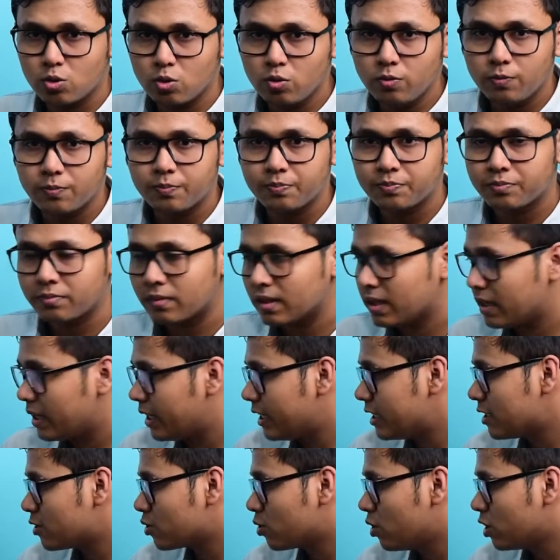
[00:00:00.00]
two,
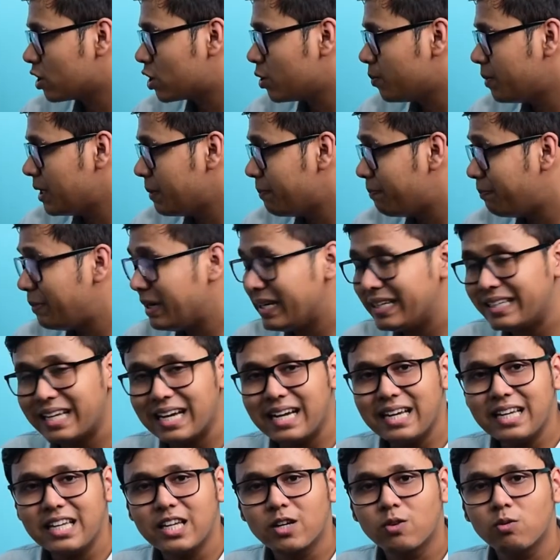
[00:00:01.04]
it is going to be
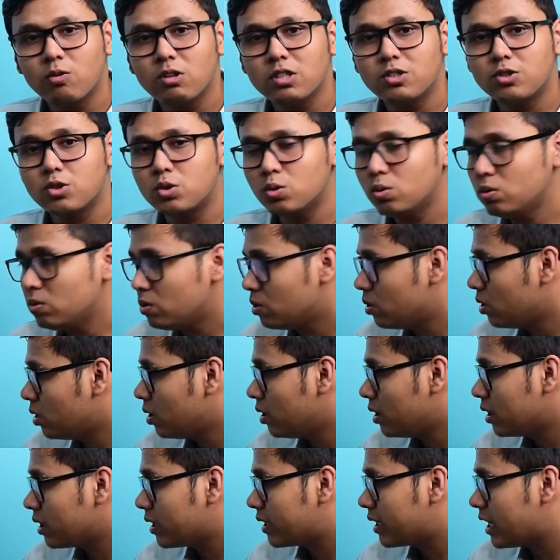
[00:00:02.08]
beta equals to
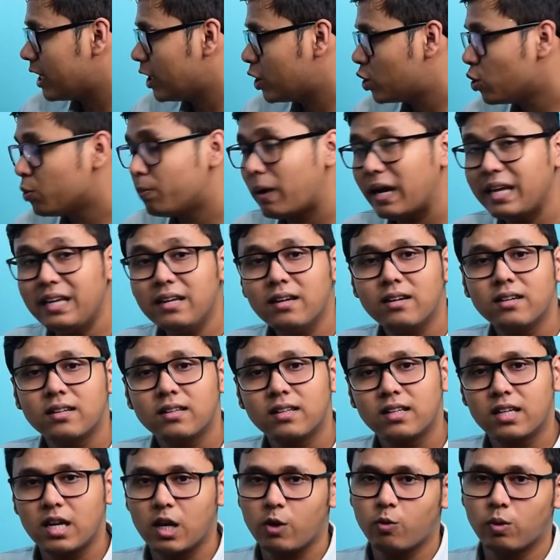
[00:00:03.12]
K two by
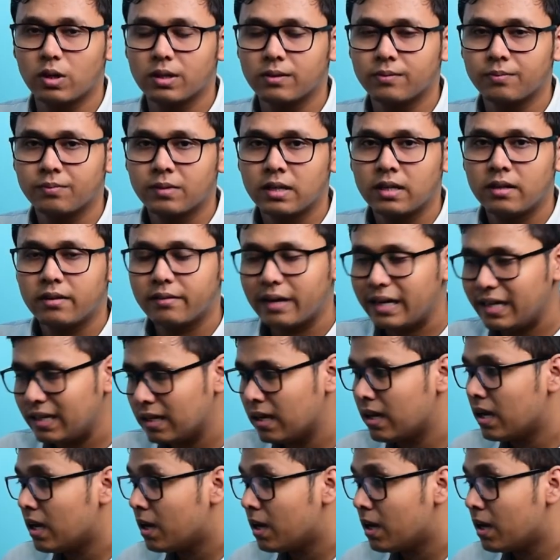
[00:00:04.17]
K one, right?